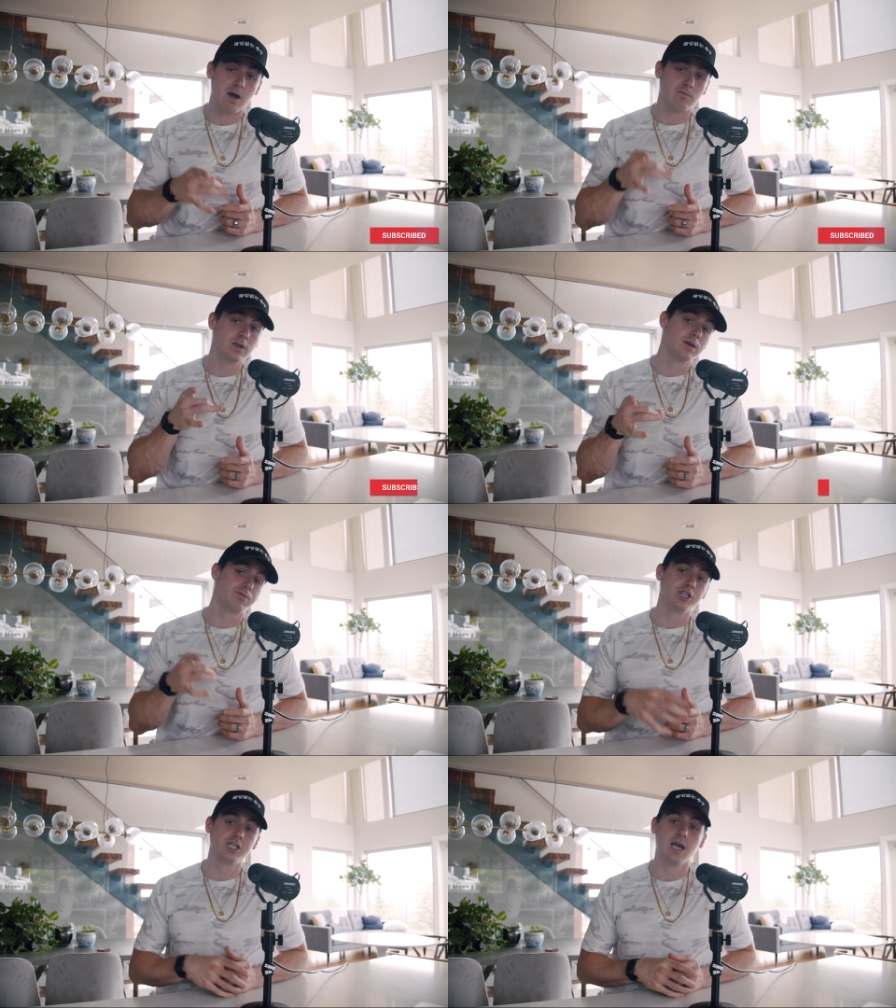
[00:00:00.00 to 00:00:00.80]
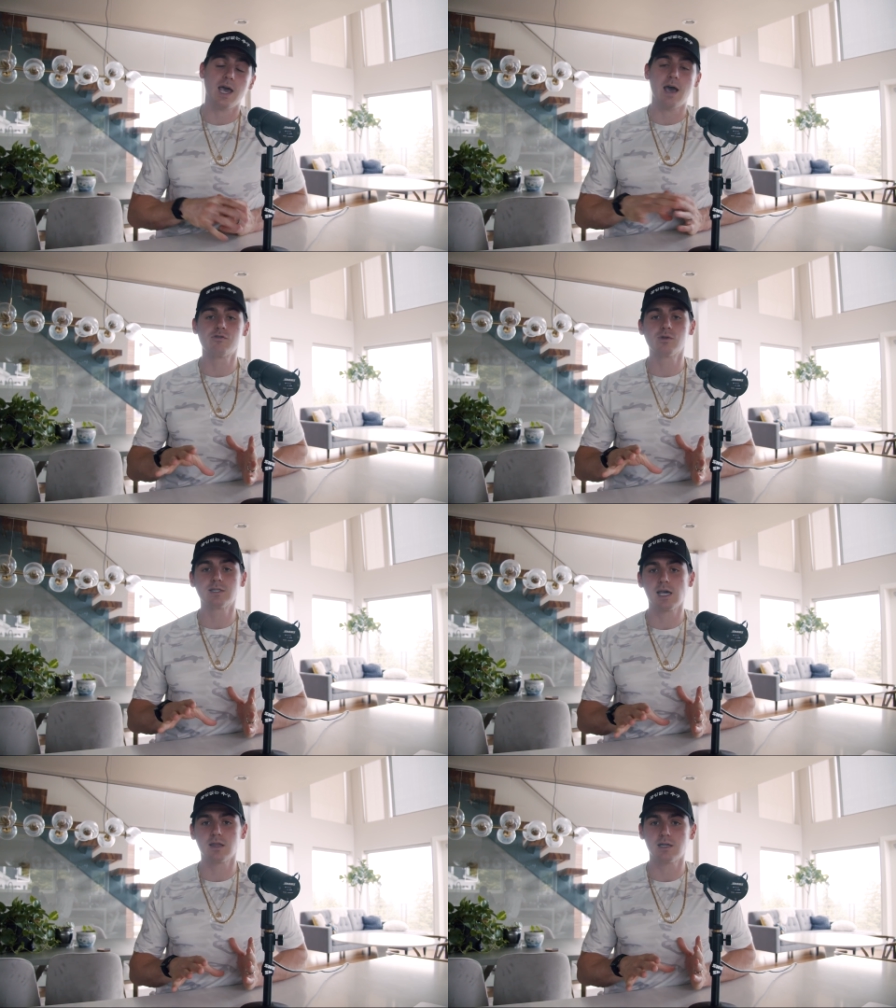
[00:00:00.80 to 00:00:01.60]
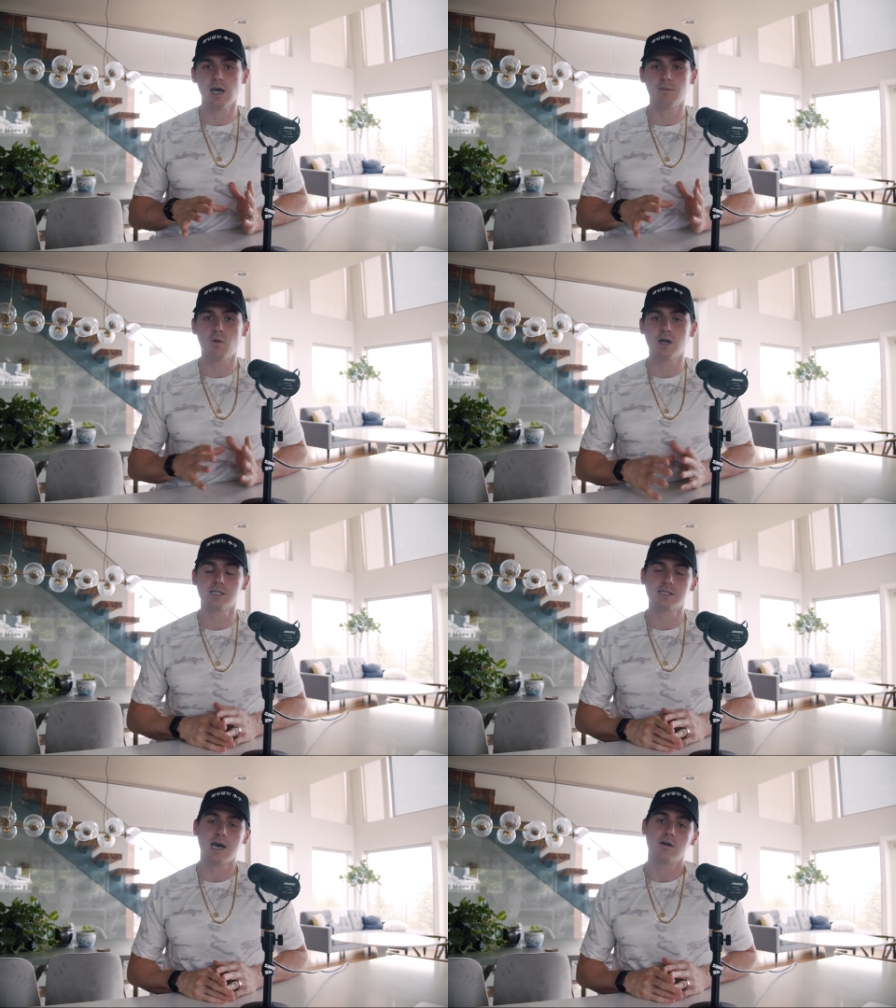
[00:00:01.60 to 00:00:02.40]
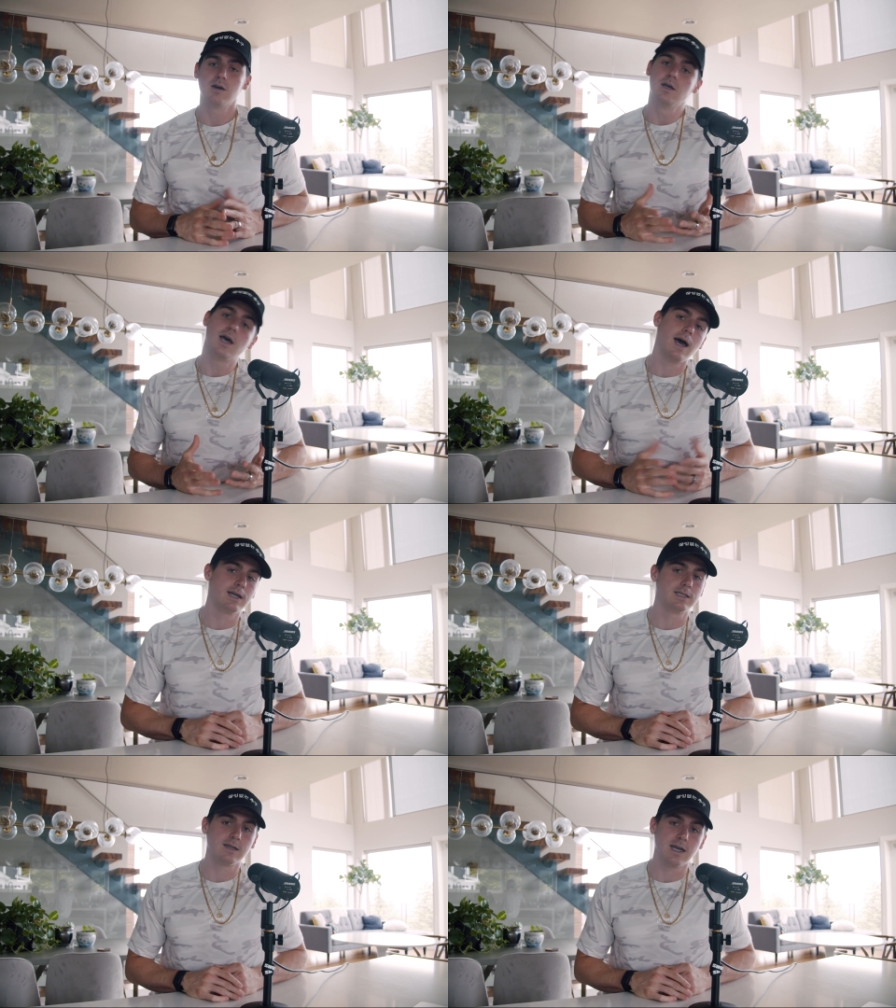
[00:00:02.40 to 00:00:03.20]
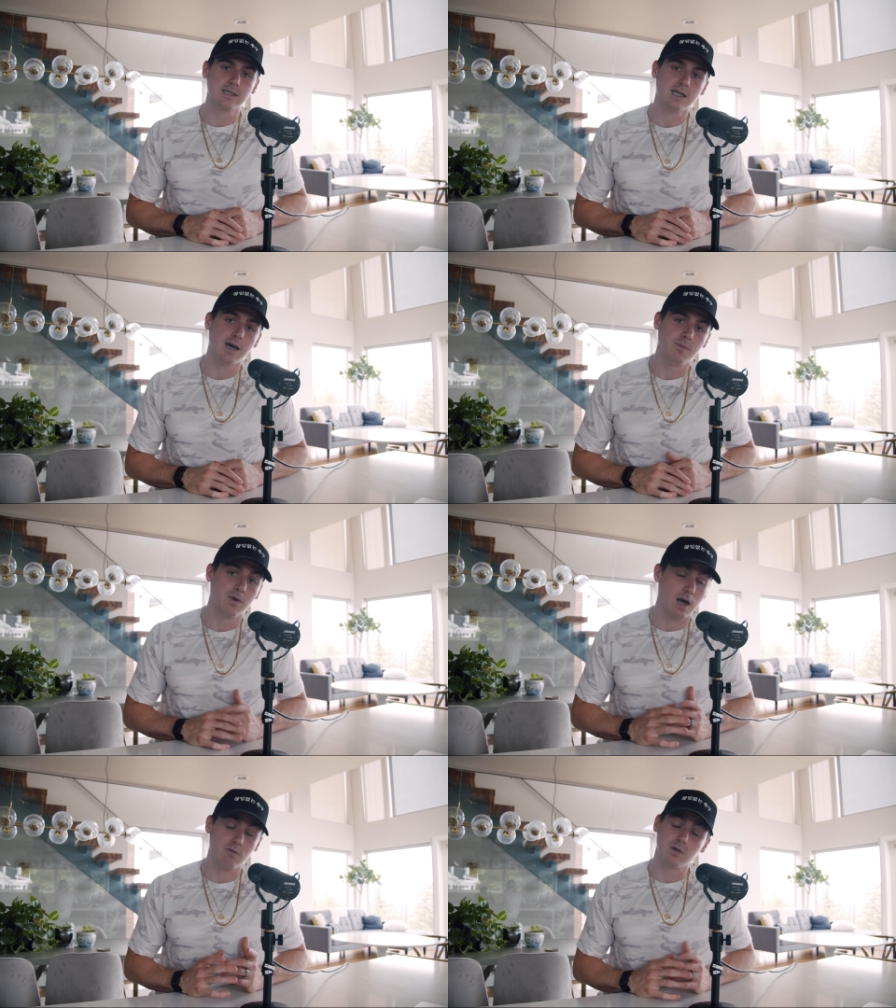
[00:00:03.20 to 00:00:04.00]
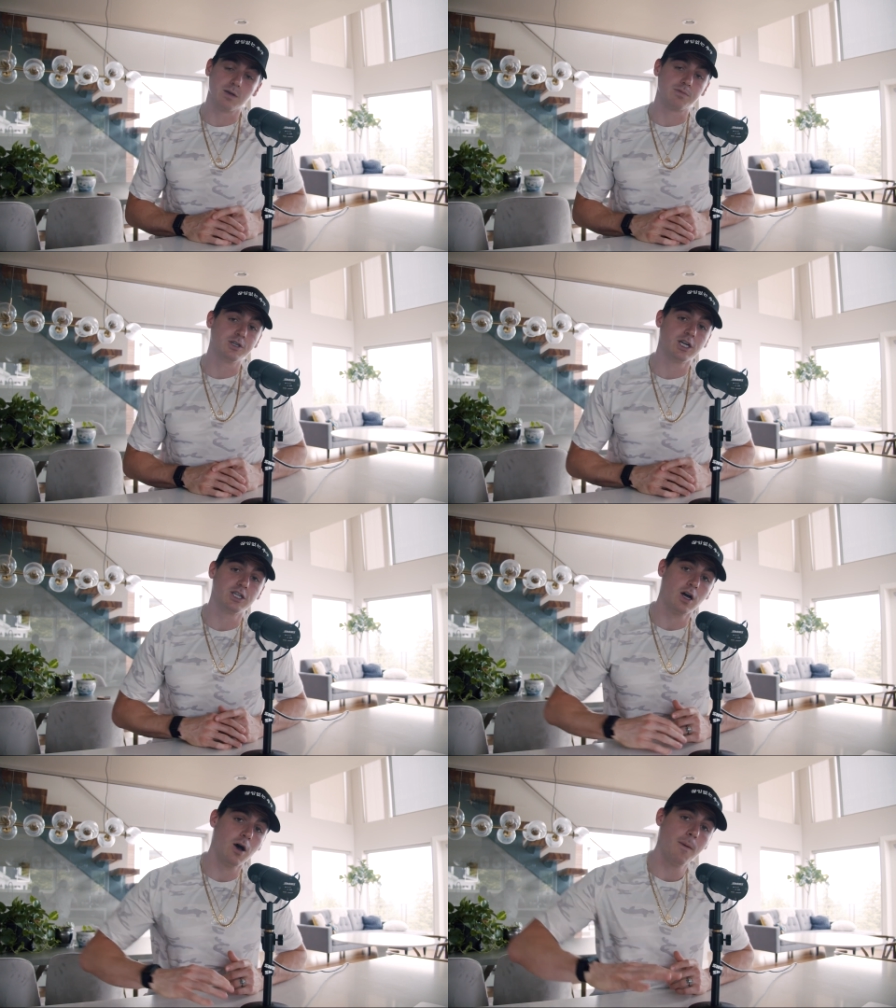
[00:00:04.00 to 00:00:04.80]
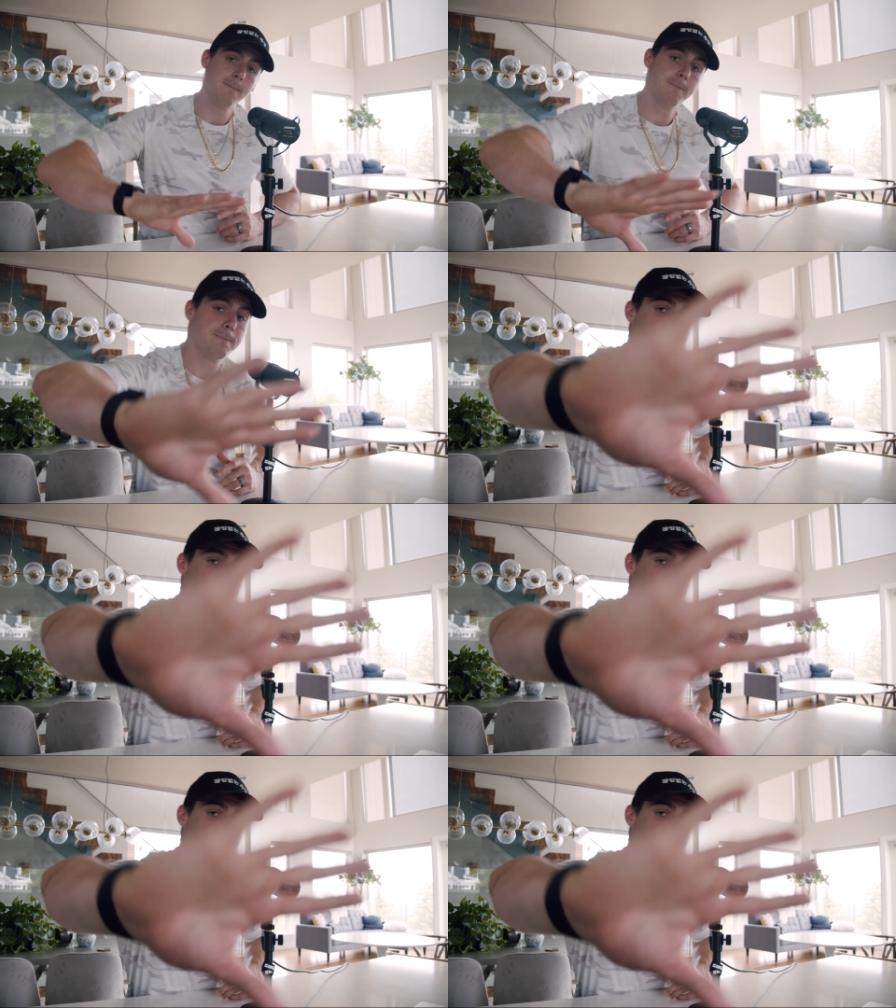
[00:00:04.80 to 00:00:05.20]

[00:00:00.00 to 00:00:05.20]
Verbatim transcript: I really appreciate everyone taking the time to watch this out. And until next time, I really appreciate y'all.